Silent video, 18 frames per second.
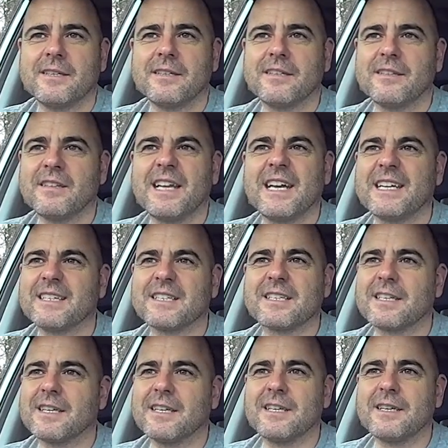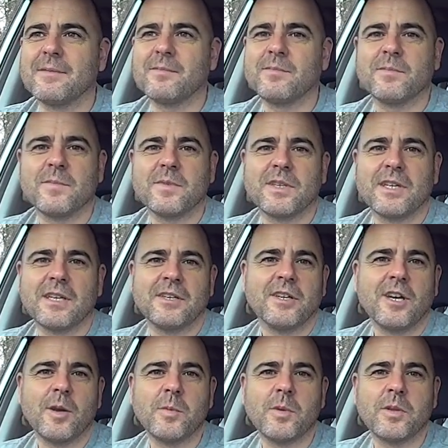like a
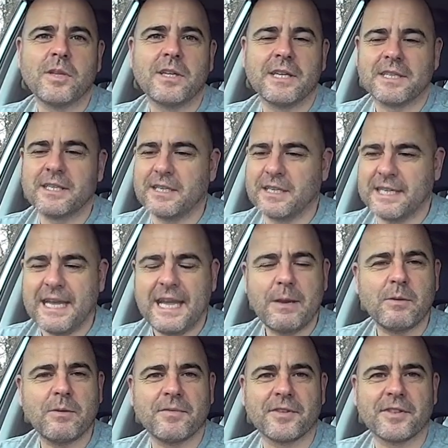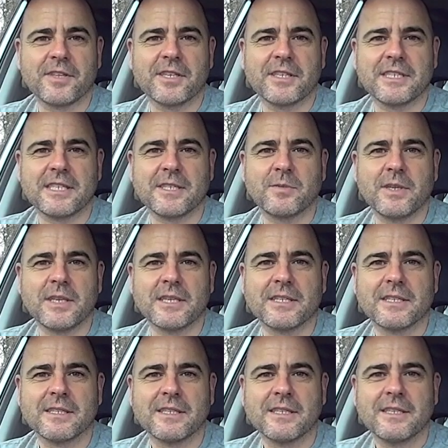car one for 30 quid?
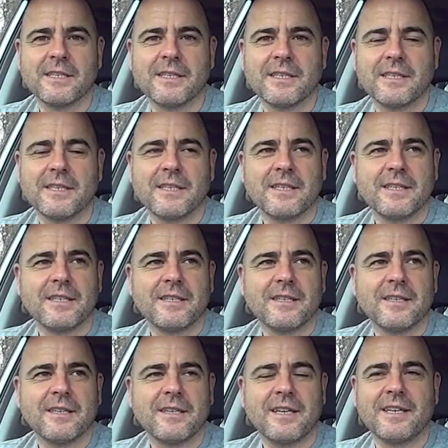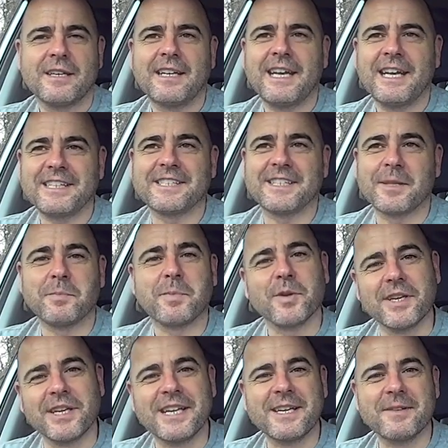And I actually
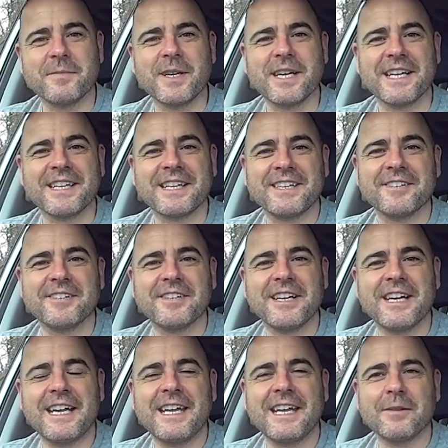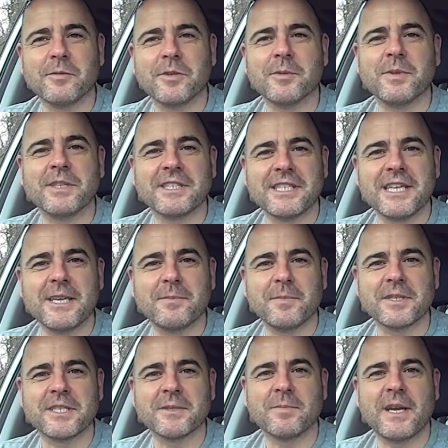put in an email, you know, it would have been
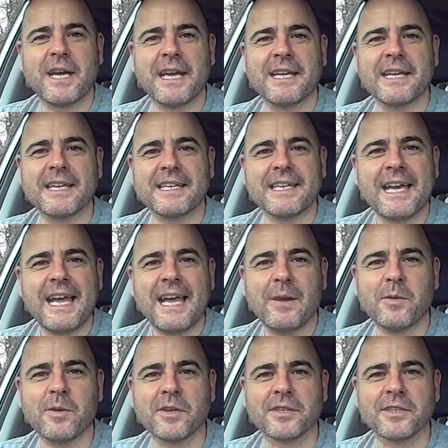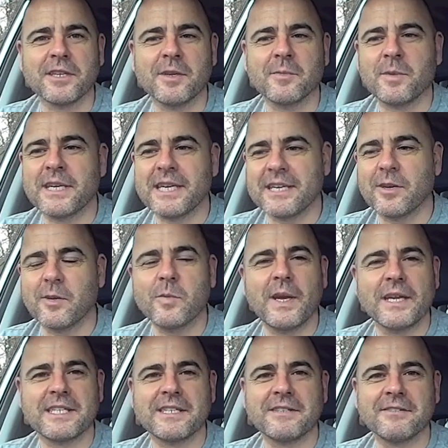cheaper to buy a car one, and when it got
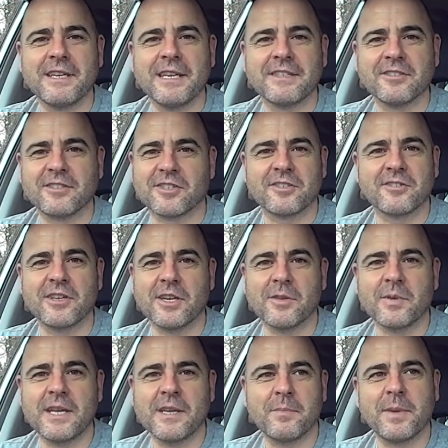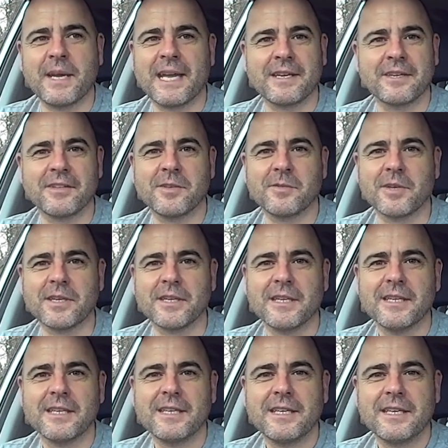wet in rain, just throw it away and buy another one.
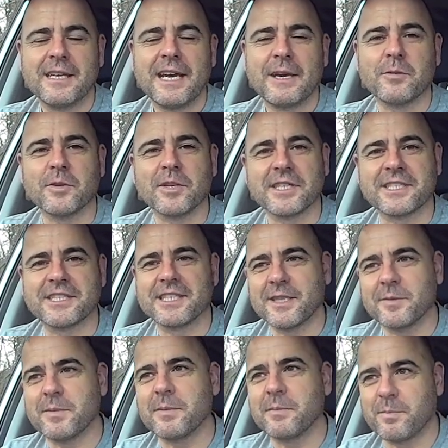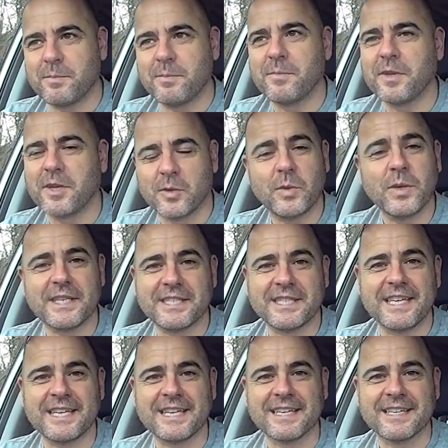I would have still been quids
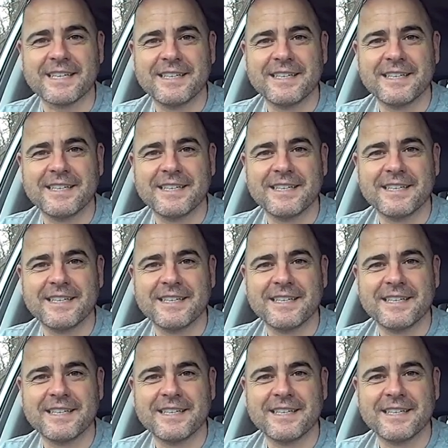in,